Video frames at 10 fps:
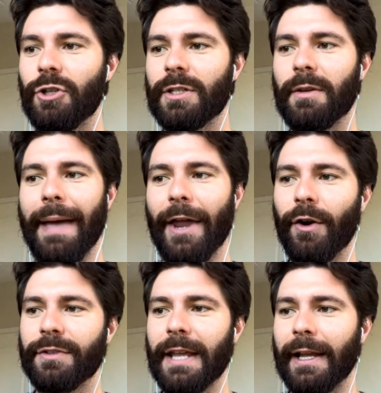just a matter
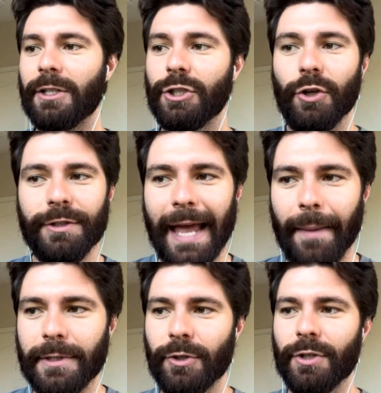of seconds, two
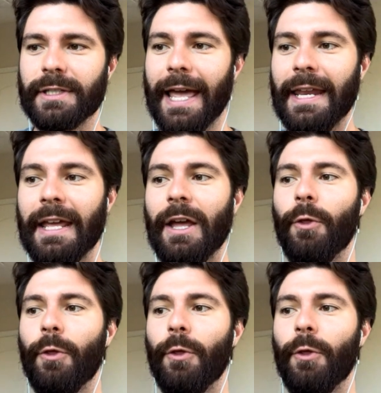taps and you're set.